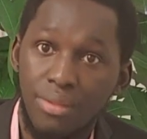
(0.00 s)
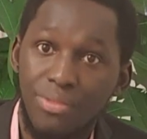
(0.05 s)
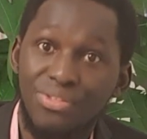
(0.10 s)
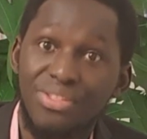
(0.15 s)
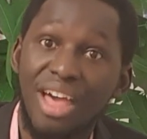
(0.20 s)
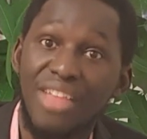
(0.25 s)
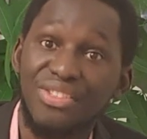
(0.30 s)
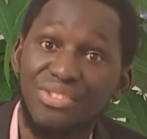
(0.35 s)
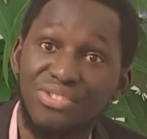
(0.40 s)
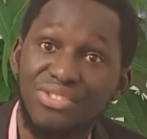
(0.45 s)

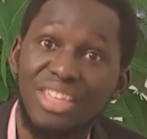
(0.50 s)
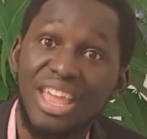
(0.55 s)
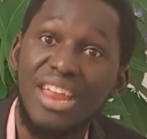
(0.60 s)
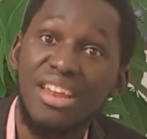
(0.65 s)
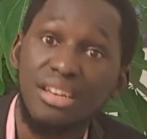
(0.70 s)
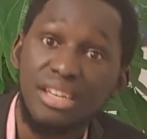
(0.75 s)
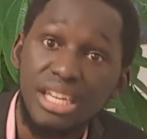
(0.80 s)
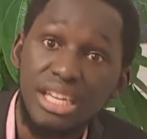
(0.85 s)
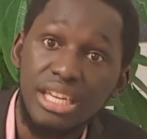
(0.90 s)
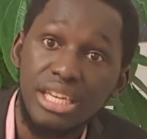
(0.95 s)
that they
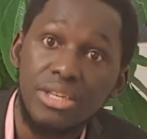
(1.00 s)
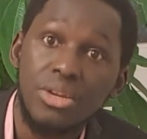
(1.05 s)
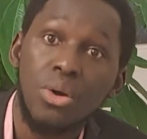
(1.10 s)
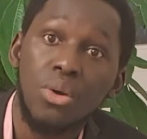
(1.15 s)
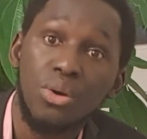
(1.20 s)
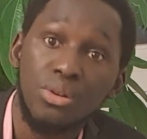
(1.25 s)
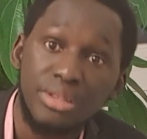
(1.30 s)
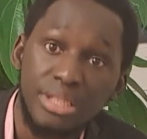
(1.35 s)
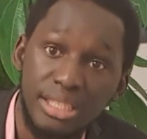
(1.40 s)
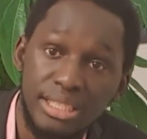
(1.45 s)
need
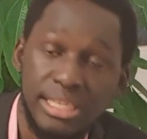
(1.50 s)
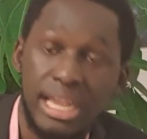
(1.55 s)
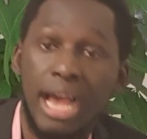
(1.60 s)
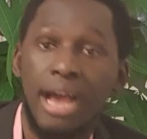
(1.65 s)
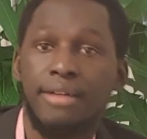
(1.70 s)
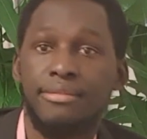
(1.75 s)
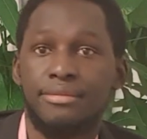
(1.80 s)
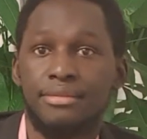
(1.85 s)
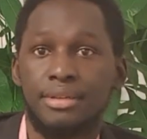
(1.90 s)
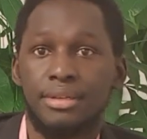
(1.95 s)
or
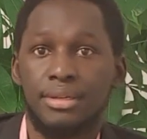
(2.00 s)
deserve.